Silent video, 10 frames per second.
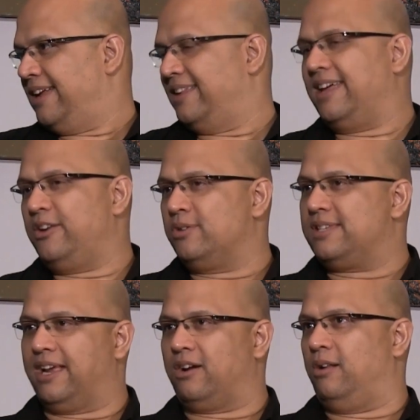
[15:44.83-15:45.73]
And then you
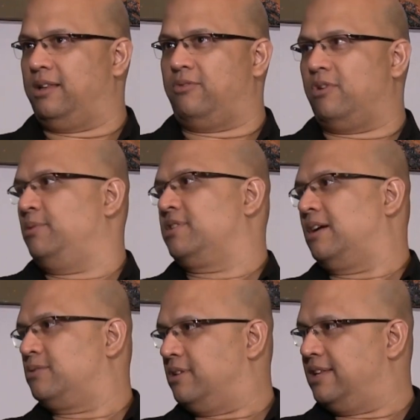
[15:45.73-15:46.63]
take all that rubbish
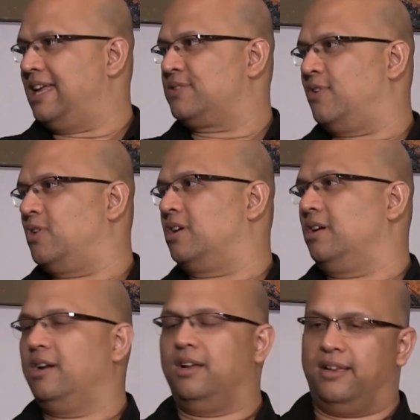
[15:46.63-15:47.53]
out to the dance floor,
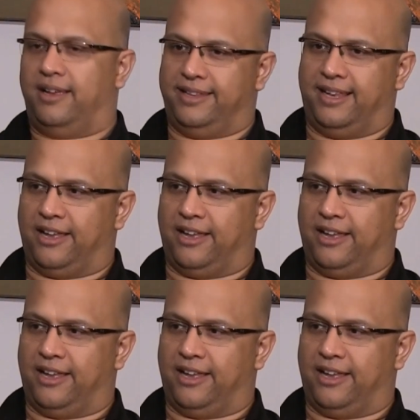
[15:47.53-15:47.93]
and they're